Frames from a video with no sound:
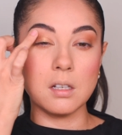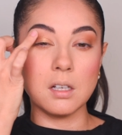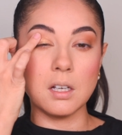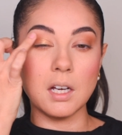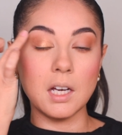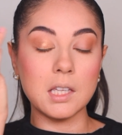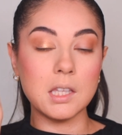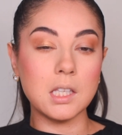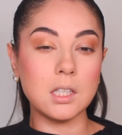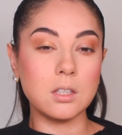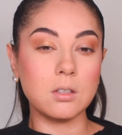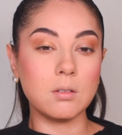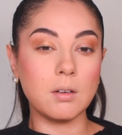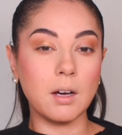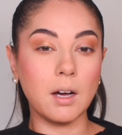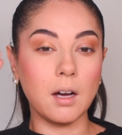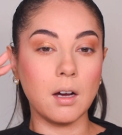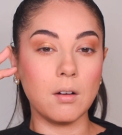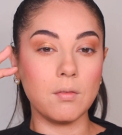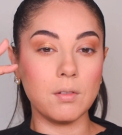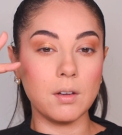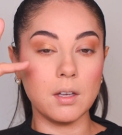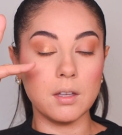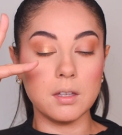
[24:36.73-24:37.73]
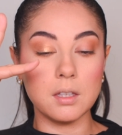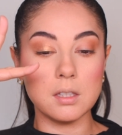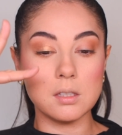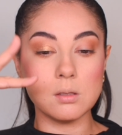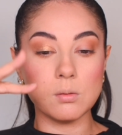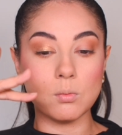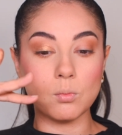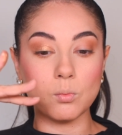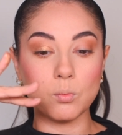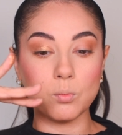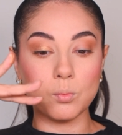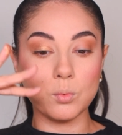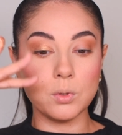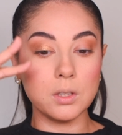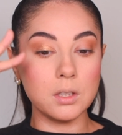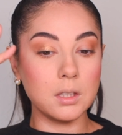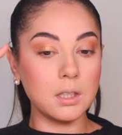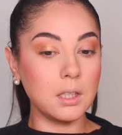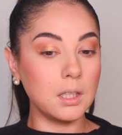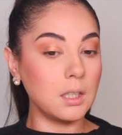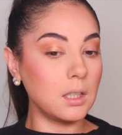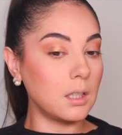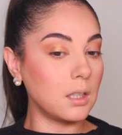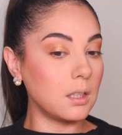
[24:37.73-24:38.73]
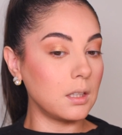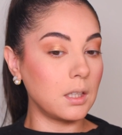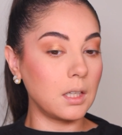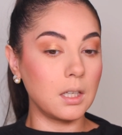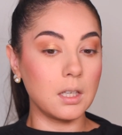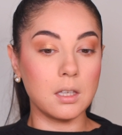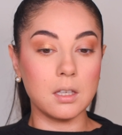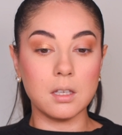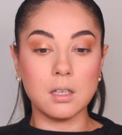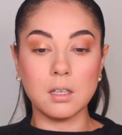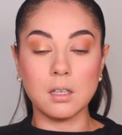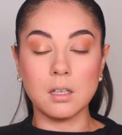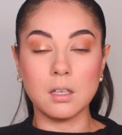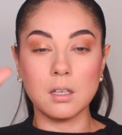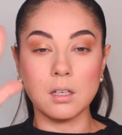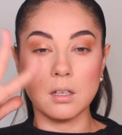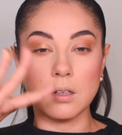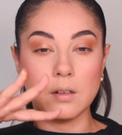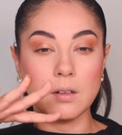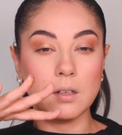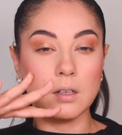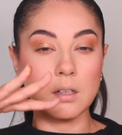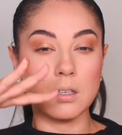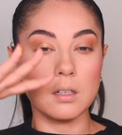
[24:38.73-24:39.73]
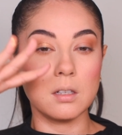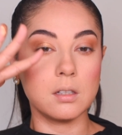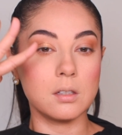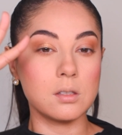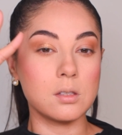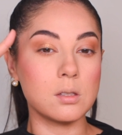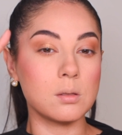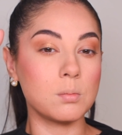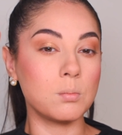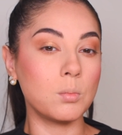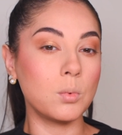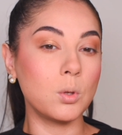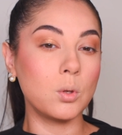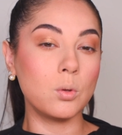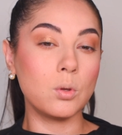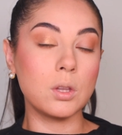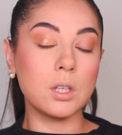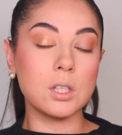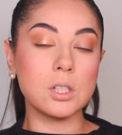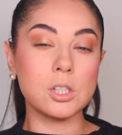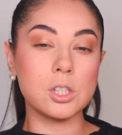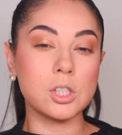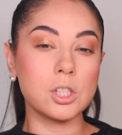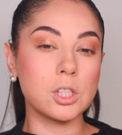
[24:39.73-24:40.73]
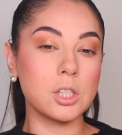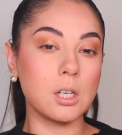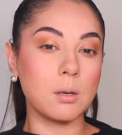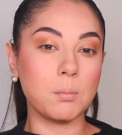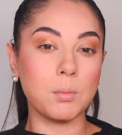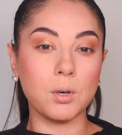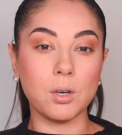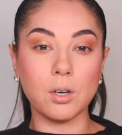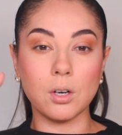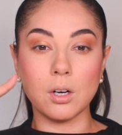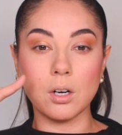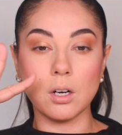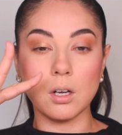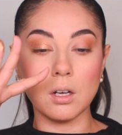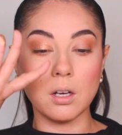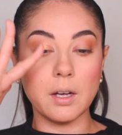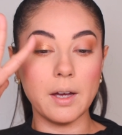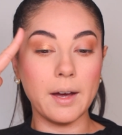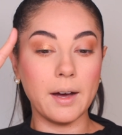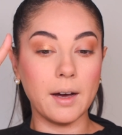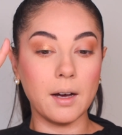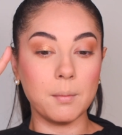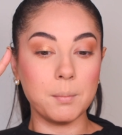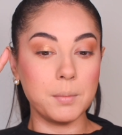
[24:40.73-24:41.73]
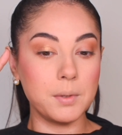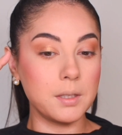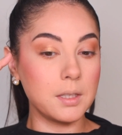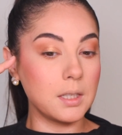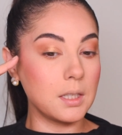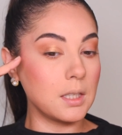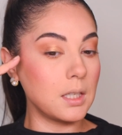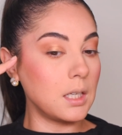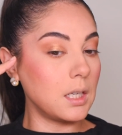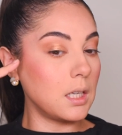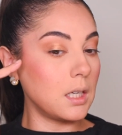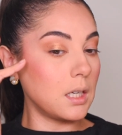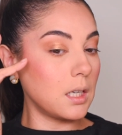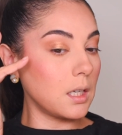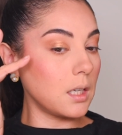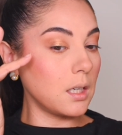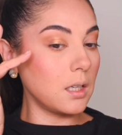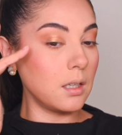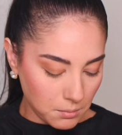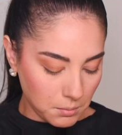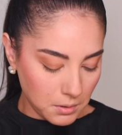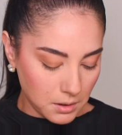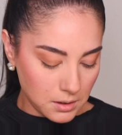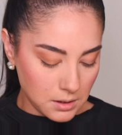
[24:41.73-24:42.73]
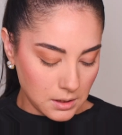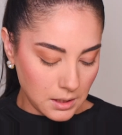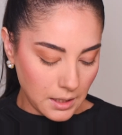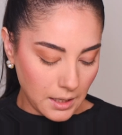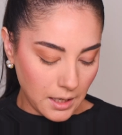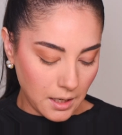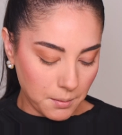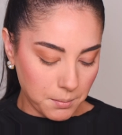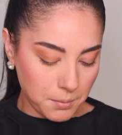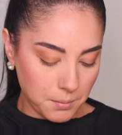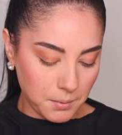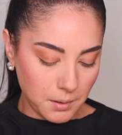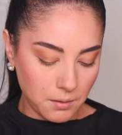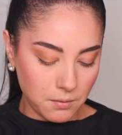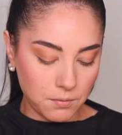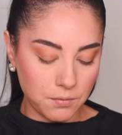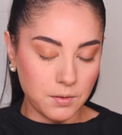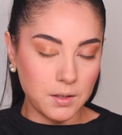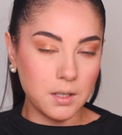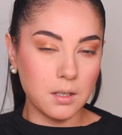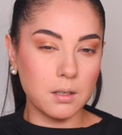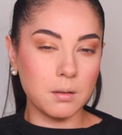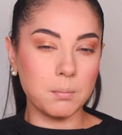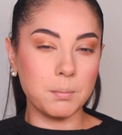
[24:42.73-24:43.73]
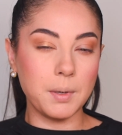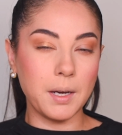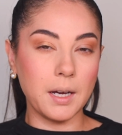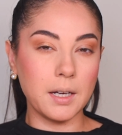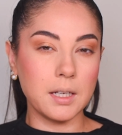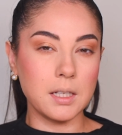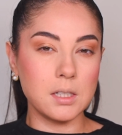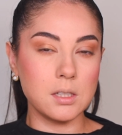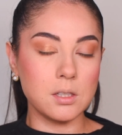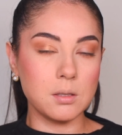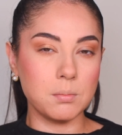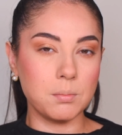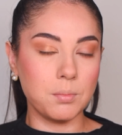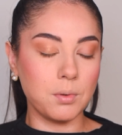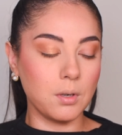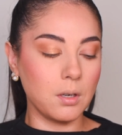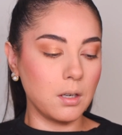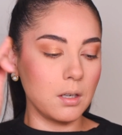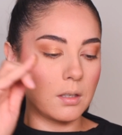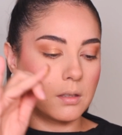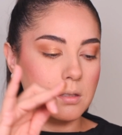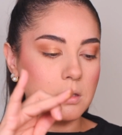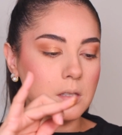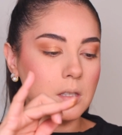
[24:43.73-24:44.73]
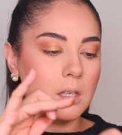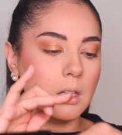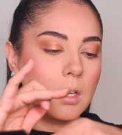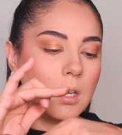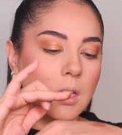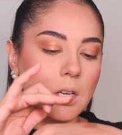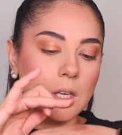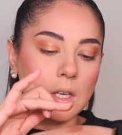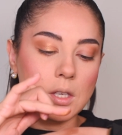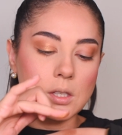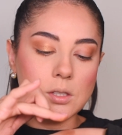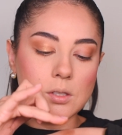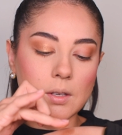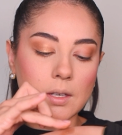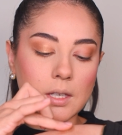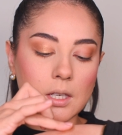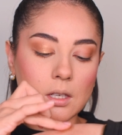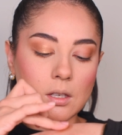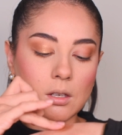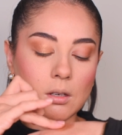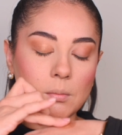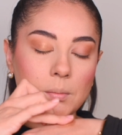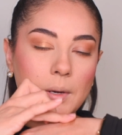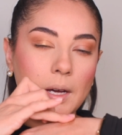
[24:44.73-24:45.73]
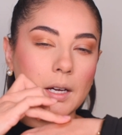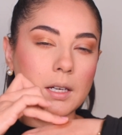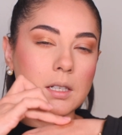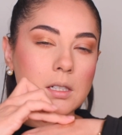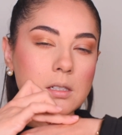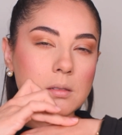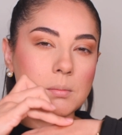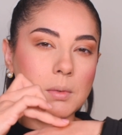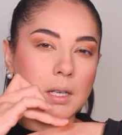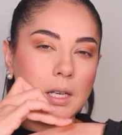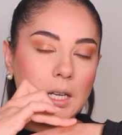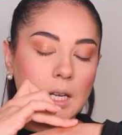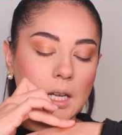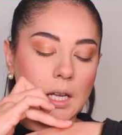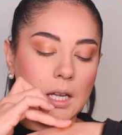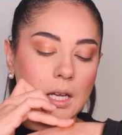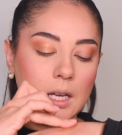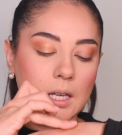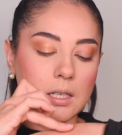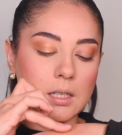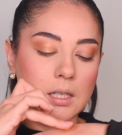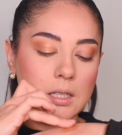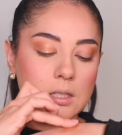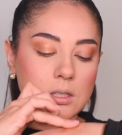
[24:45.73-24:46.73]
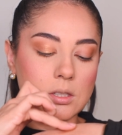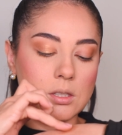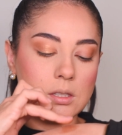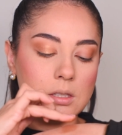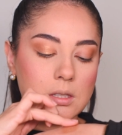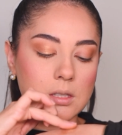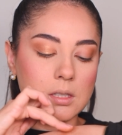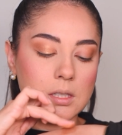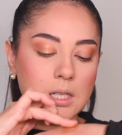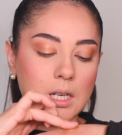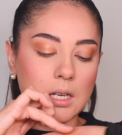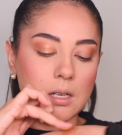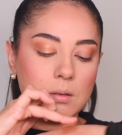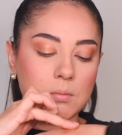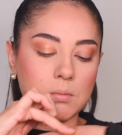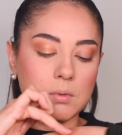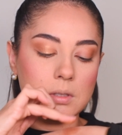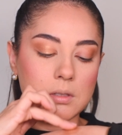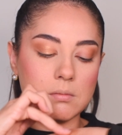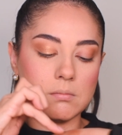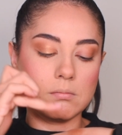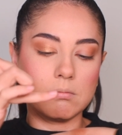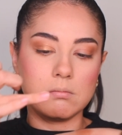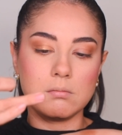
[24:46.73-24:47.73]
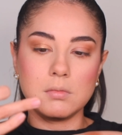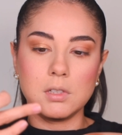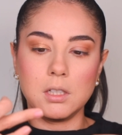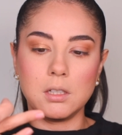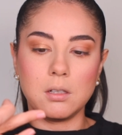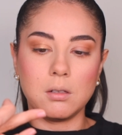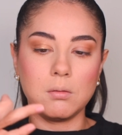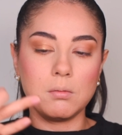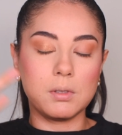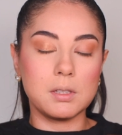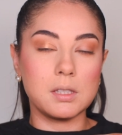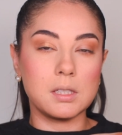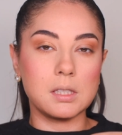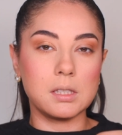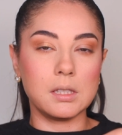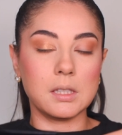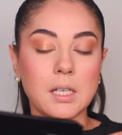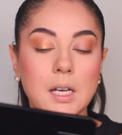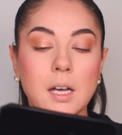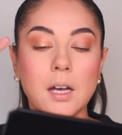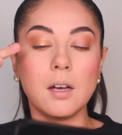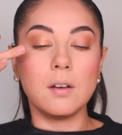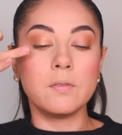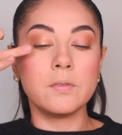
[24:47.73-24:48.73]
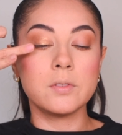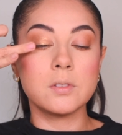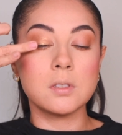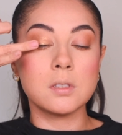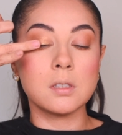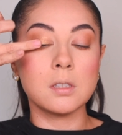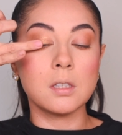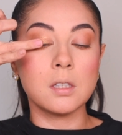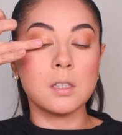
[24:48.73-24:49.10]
And then you have this really like smooth shimmer happening here. I'm going to tap my finger back into bronze so I can go back into my hand and just take what's left.